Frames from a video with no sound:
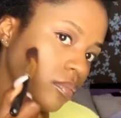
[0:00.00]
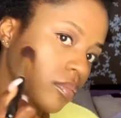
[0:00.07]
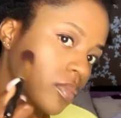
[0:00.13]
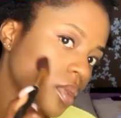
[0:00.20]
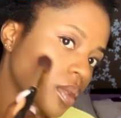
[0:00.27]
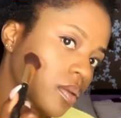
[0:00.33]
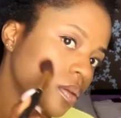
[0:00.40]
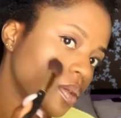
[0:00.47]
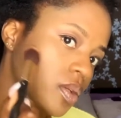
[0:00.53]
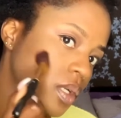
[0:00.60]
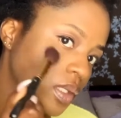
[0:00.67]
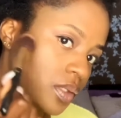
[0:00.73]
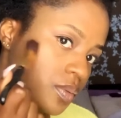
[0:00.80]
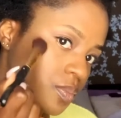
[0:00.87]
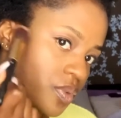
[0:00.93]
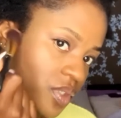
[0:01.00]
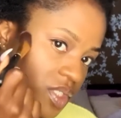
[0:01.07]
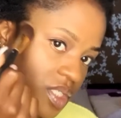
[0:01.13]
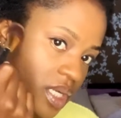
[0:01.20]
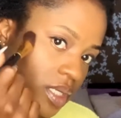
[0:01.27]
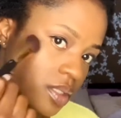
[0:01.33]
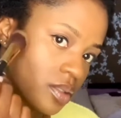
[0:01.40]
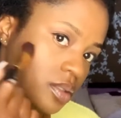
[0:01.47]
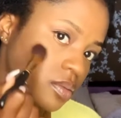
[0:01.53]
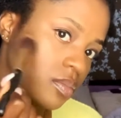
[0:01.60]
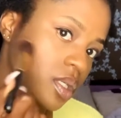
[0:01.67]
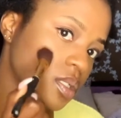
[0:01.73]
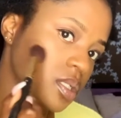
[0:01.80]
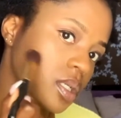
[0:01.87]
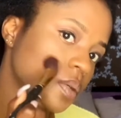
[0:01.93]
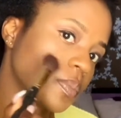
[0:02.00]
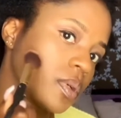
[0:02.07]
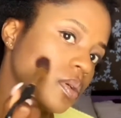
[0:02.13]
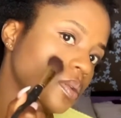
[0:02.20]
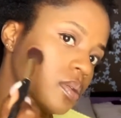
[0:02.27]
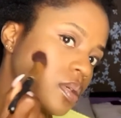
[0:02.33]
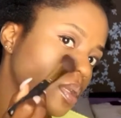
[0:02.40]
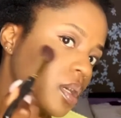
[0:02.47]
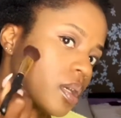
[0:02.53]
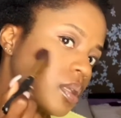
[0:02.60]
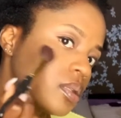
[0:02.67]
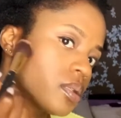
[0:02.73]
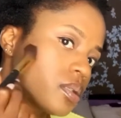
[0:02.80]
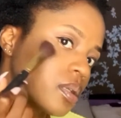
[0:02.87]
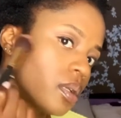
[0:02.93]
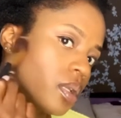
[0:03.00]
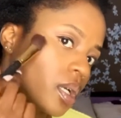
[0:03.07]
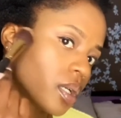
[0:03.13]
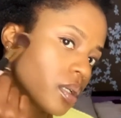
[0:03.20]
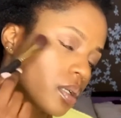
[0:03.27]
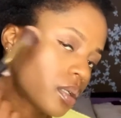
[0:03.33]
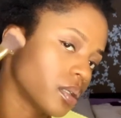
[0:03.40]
I'm just trying to brush that into my cheekbone so that it's not like,